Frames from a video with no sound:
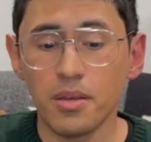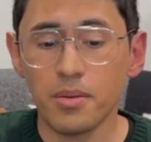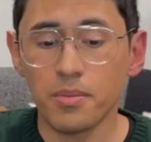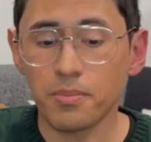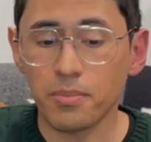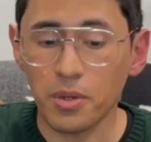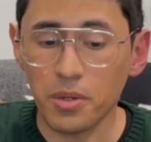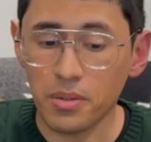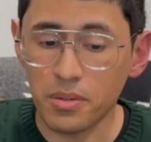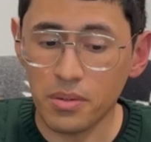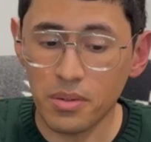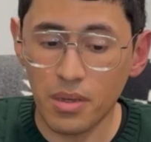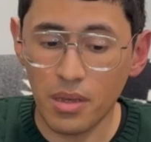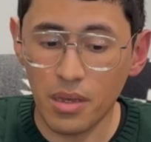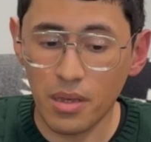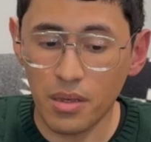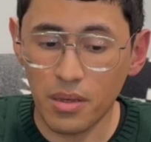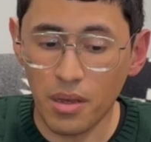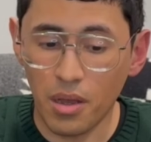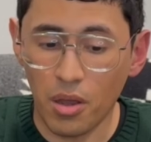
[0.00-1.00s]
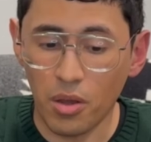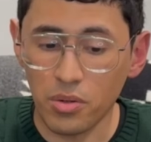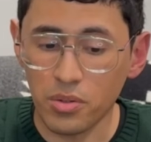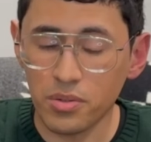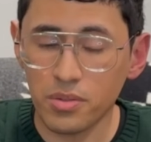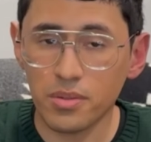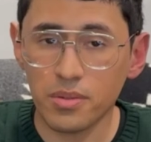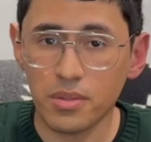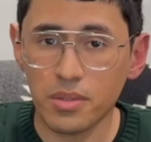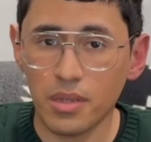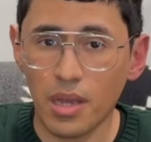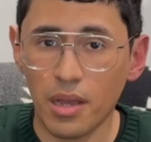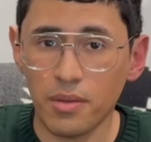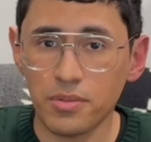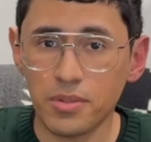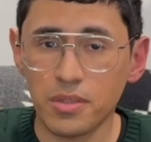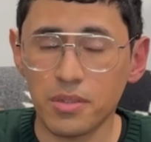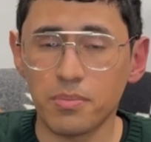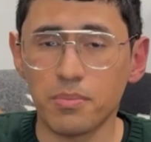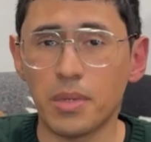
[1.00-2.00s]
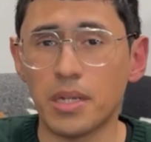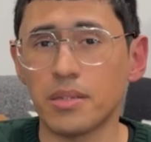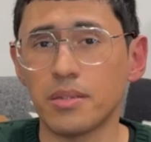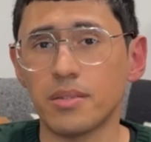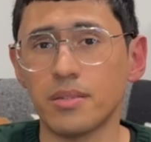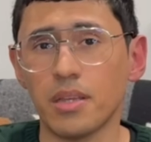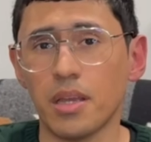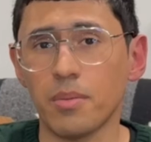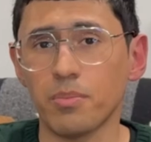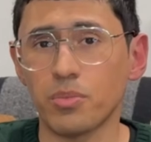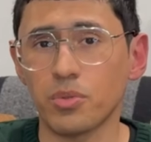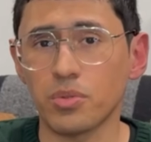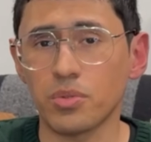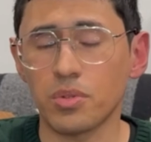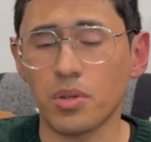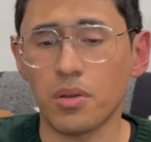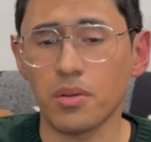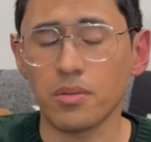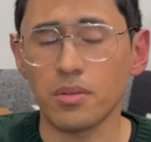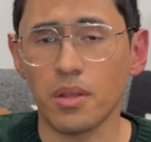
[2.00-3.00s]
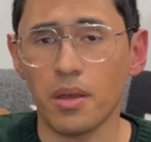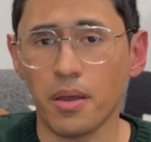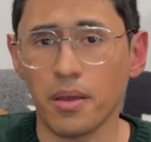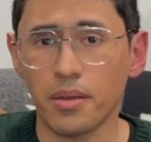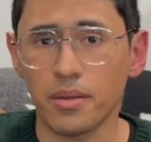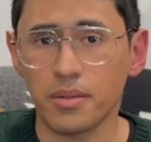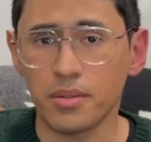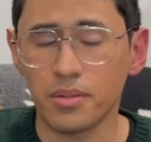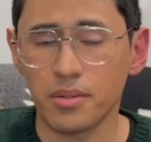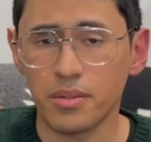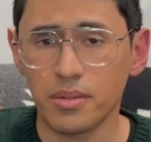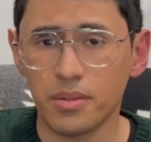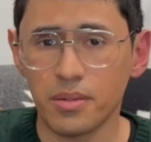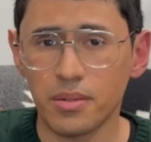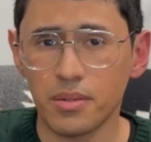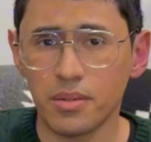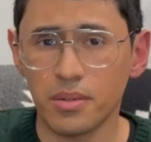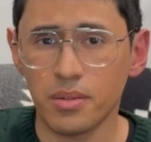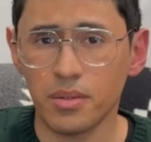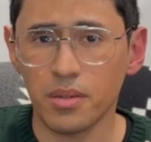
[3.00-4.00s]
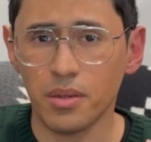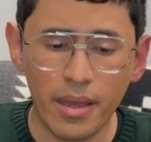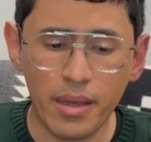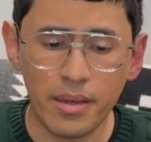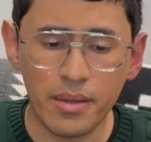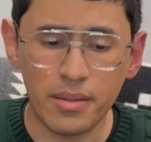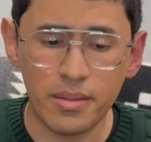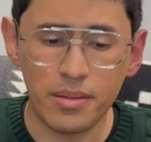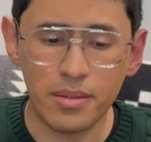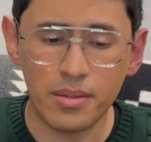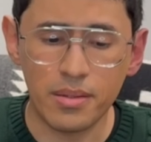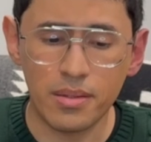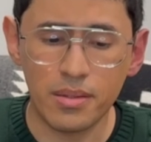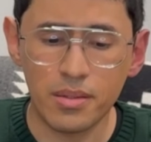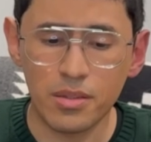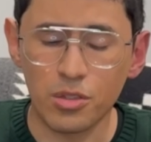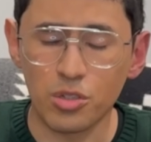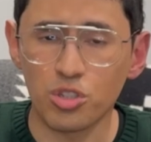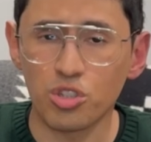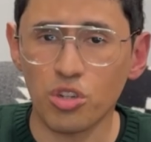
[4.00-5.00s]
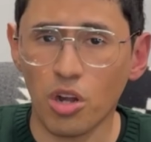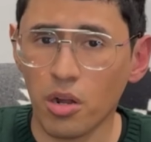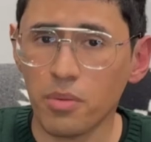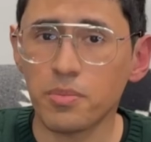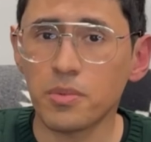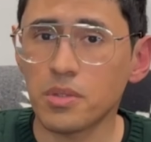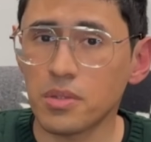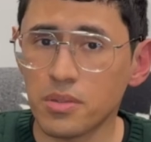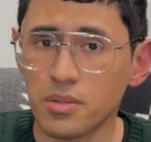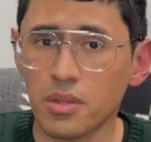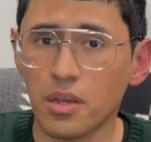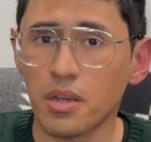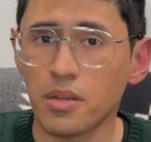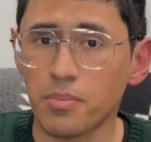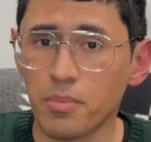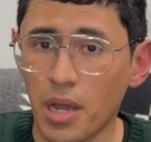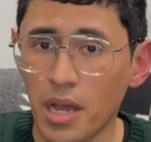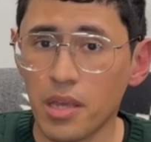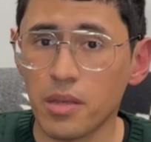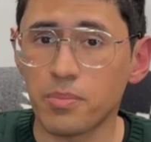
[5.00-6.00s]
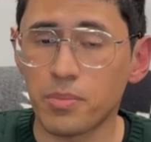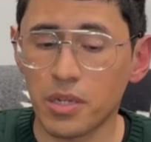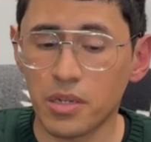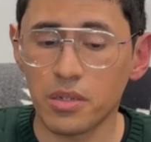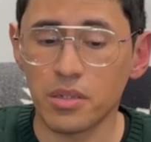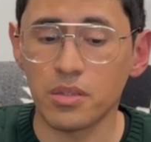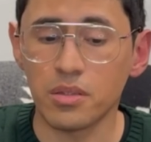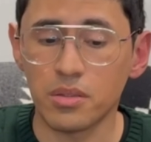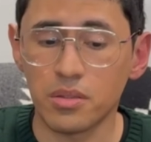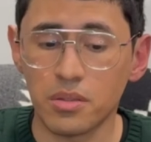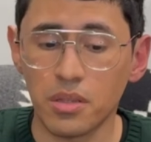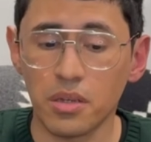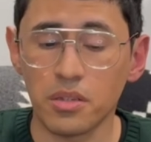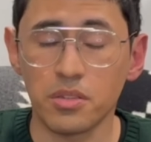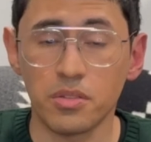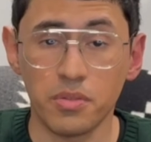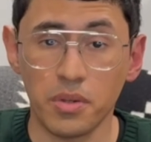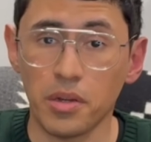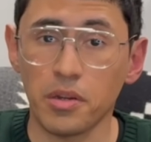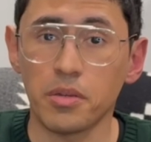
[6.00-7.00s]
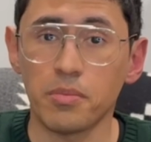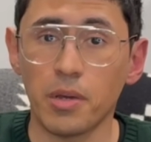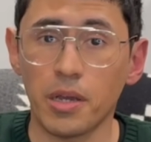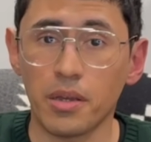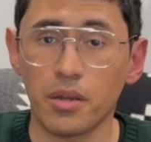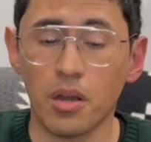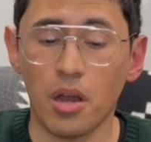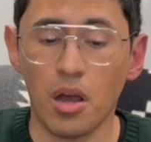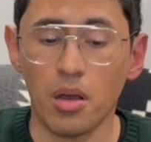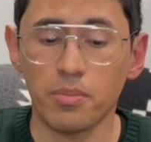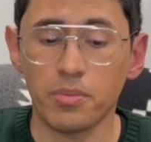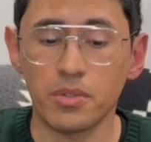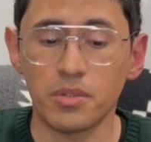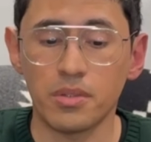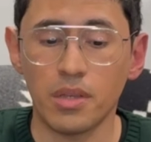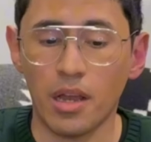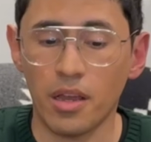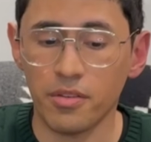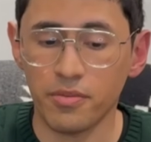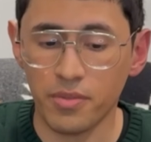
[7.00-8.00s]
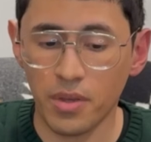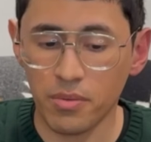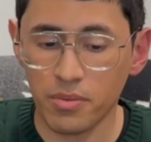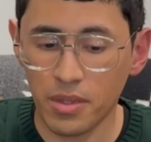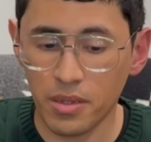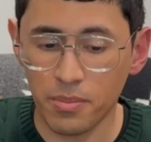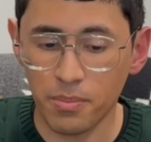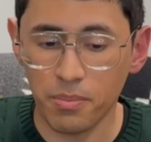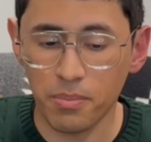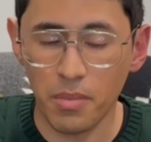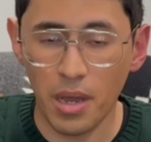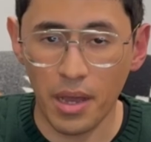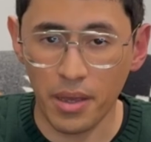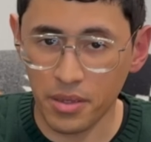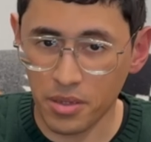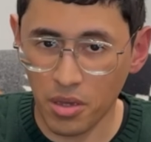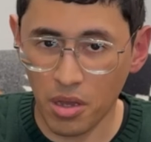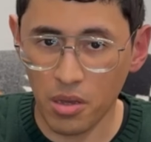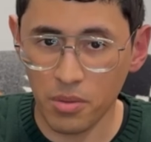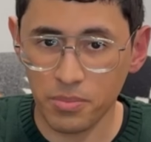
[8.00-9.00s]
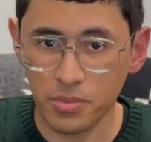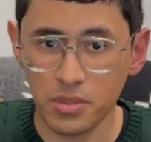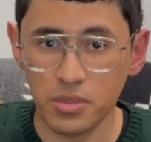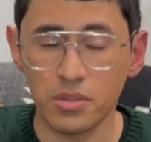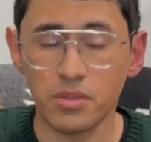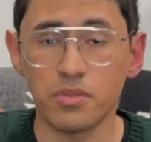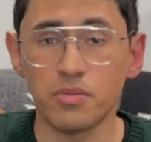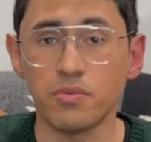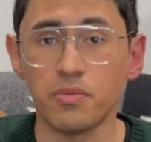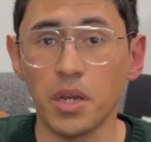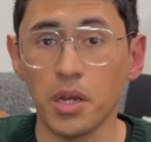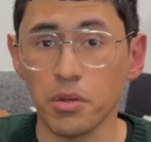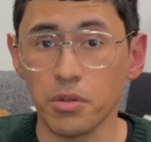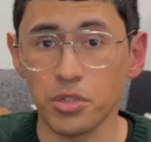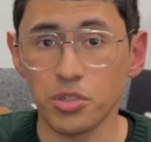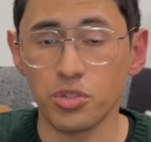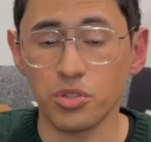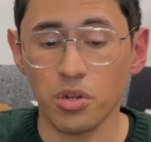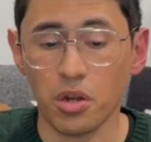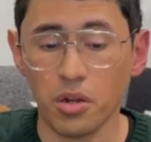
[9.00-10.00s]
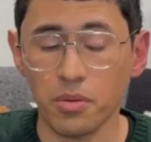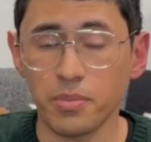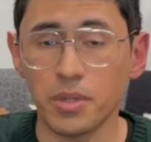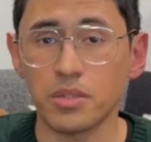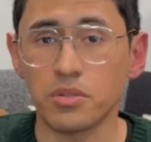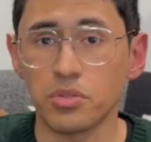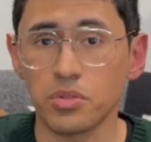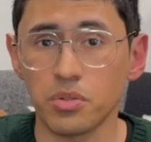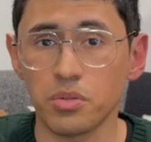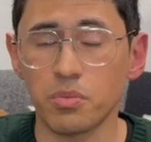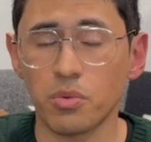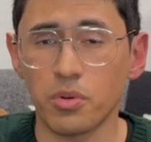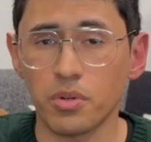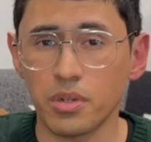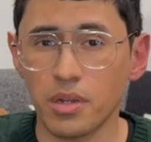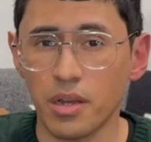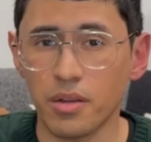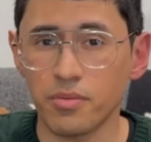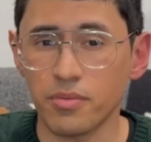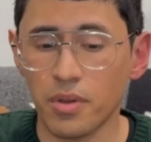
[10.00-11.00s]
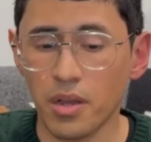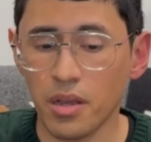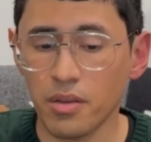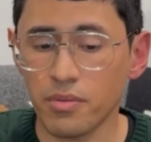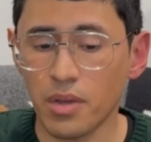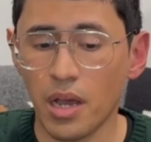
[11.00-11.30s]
But honestly, I've seen many samples online, and the sharpness, in my opinion, does vary by copies. I found that my copy is very sharp at 0.95.